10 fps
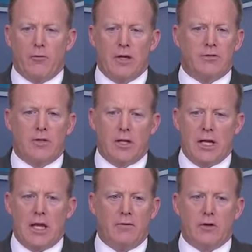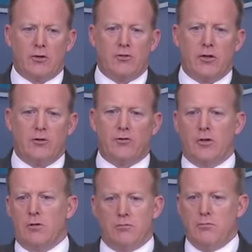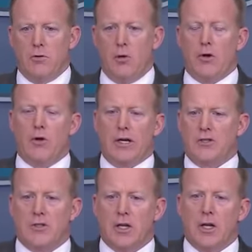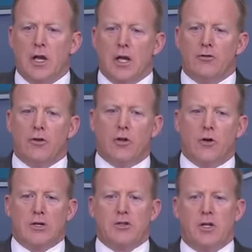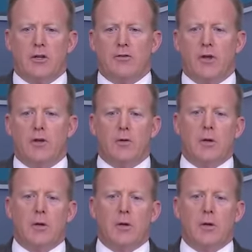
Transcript: whatever reason, and they gave an excuse, and no one questioned it. So the question is,